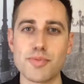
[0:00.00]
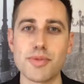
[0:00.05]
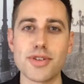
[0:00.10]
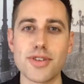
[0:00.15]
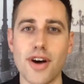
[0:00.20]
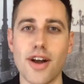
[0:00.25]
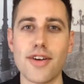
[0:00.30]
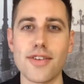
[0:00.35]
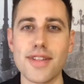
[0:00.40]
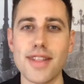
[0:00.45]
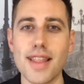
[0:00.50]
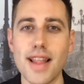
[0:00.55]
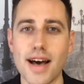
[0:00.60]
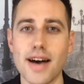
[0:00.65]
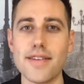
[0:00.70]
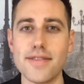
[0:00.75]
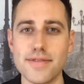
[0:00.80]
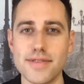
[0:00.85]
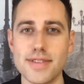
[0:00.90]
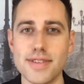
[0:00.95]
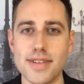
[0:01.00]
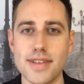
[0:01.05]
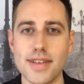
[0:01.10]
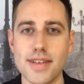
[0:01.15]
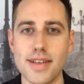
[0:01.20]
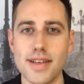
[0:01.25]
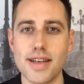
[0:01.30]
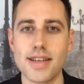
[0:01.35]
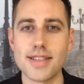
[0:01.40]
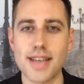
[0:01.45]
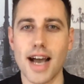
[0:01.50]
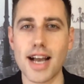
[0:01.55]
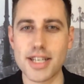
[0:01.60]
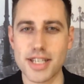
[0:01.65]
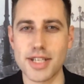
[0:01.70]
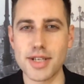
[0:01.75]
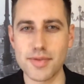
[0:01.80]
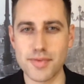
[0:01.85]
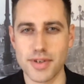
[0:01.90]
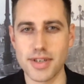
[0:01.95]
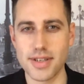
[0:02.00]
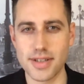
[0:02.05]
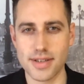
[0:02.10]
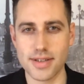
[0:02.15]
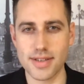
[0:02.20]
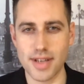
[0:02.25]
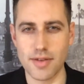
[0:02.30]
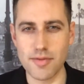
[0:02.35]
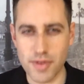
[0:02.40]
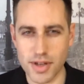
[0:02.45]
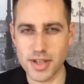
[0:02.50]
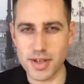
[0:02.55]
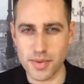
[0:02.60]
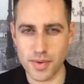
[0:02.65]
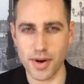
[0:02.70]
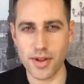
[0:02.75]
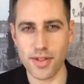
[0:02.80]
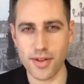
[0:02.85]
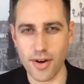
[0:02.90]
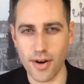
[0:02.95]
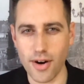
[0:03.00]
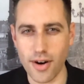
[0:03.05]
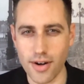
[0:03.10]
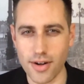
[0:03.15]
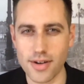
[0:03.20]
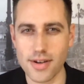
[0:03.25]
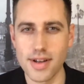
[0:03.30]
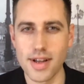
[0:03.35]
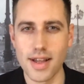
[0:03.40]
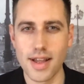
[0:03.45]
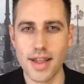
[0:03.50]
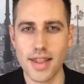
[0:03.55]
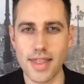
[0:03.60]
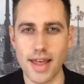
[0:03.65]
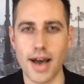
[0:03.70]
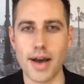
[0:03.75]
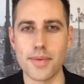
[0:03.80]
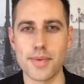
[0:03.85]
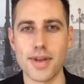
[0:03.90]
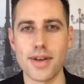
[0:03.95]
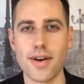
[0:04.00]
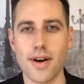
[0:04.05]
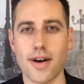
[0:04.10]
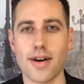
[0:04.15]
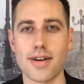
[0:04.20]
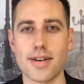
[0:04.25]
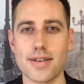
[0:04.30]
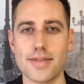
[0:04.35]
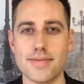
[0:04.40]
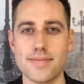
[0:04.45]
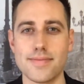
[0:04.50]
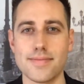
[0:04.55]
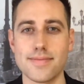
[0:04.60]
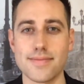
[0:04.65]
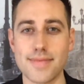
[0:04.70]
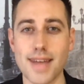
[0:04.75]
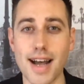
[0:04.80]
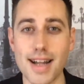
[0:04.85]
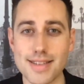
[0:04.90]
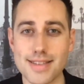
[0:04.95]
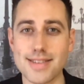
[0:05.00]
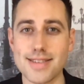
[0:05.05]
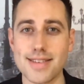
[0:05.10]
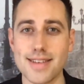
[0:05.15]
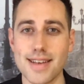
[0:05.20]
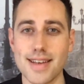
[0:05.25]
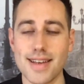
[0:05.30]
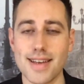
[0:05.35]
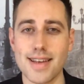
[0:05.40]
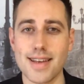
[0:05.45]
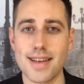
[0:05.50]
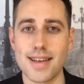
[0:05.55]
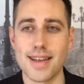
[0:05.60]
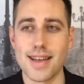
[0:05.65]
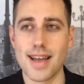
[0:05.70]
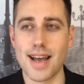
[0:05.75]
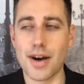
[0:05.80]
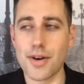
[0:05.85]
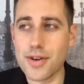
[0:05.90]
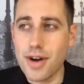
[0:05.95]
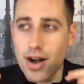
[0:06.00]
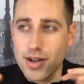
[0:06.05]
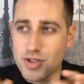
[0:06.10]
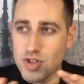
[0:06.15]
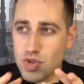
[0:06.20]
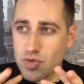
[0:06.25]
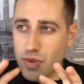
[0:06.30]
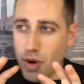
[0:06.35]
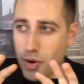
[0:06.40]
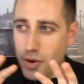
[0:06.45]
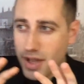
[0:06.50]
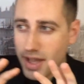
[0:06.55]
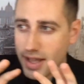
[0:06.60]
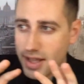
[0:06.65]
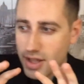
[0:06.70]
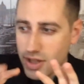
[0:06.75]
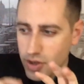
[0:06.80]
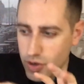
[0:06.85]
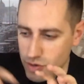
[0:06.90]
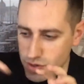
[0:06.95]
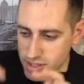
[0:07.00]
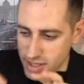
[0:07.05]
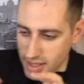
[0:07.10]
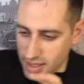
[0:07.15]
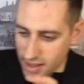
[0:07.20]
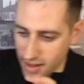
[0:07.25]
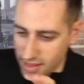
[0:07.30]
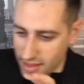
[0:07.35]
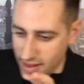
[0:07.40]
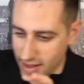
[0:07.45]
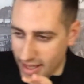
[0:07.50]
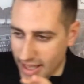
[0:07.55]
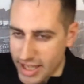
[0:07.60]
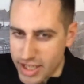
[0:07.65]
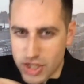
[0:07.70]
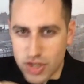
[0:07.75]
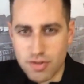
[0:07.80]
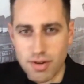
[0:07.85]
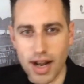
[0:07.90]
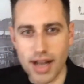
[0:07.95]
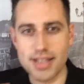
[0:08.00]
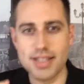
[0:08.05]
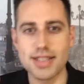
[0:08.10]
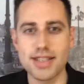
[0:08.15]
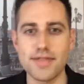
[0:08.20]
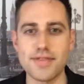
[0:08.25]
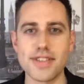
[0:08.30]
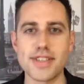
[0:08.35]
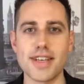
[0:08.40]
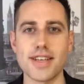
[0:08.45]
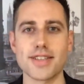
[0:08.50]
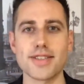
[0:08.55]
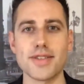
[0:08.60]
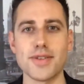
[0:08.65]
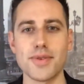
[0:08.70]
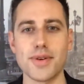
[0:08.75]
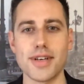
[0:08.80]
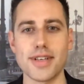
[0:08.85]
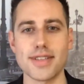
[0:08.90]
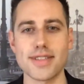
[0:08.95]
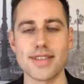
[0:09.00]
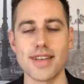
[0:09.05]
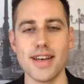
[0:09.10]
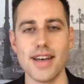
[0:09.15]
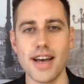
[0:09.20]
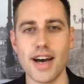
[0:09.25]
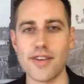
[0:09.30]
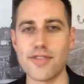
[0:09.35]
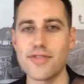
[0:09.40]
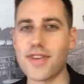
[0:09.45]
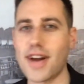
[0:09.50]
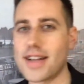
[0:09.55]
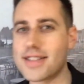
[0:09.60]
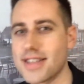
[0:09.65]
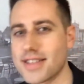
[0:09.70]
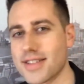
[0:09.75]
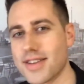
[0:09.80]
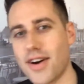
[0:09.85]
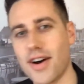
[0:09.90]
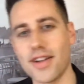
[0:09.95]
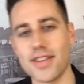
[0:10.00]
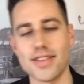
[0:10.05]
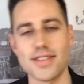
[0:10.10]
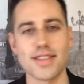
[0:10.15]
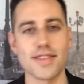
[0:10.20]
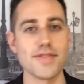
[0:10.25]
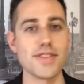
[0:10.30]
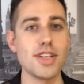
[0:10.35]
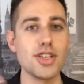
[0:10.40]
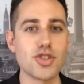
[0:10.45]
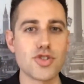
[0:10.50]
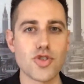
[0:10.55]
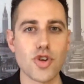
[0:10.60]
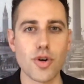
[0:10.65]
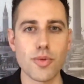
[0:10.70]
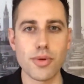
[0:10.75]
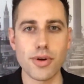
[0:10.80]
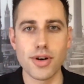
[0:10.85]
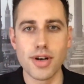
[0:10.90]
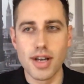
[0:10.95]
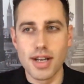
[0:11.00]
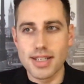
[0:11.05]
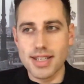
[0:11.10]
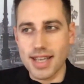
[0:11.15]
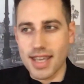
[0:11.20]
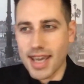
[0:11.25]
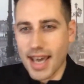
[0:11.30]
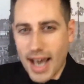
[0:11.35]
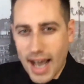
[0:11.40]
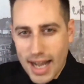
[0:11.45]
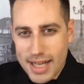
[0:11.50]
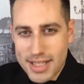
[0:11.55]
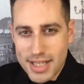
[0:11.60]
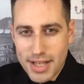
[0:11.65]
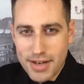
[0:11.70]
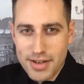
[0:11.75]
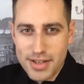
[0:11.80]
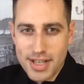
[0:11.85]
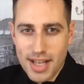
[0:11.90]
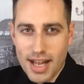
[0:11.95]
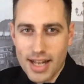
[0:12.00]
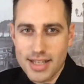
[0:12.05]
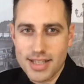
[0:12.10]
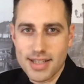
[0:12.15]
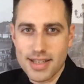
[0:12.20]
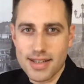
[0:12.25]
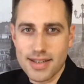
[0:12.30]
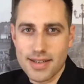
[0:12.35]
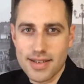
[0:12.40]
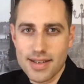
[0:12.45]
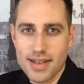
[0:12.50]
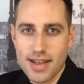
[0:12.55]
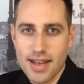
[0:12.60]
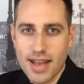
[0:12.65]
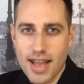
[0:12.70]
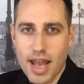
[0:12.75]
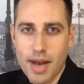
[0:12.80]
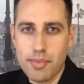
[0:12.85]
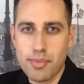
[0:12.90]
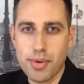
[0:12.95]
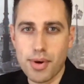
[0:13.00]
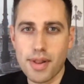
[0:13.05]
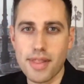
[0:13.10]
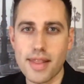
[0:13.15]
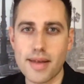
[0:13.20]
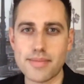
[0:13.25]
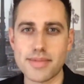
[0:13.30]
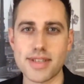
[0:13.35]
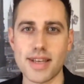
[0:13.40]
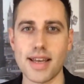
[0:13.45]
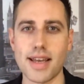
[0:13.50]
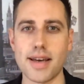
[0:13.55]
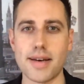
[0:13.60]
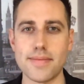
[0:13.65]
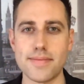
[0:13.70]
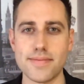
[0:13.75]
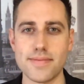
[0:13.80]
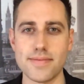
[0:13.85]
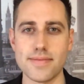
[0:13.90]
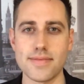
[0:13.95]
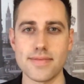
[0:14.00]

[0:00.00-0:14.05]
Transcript: MacDonald loved is actually real and really worth all that we are. That's how God spoke, using the interests of C.S. Lewis, of Francis Collins, of Lee Strobel, to catch their attention and bring them to him.